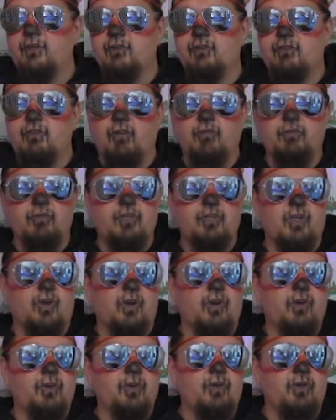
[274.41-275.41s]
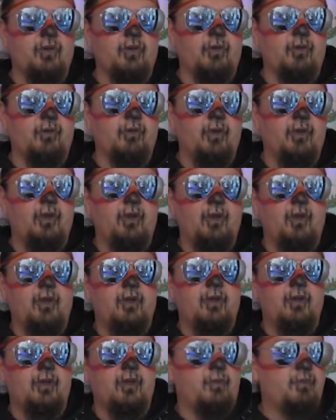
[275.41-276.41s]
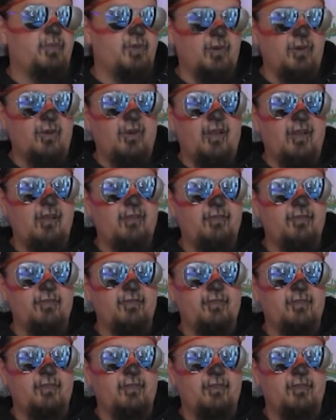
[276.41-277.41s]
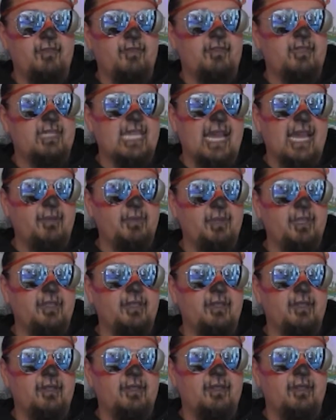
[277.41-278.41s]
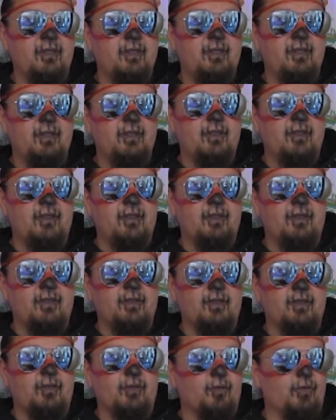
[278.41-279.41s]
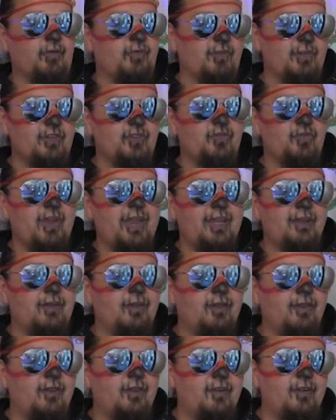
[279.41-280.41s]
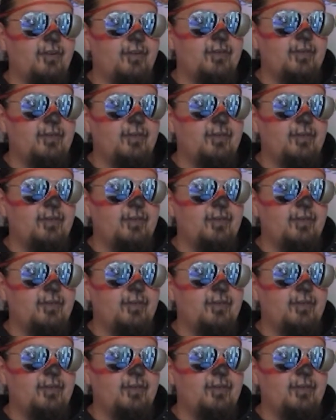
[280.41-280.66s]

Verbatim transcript: Don't turn your computer off, tablet, your refrigerator,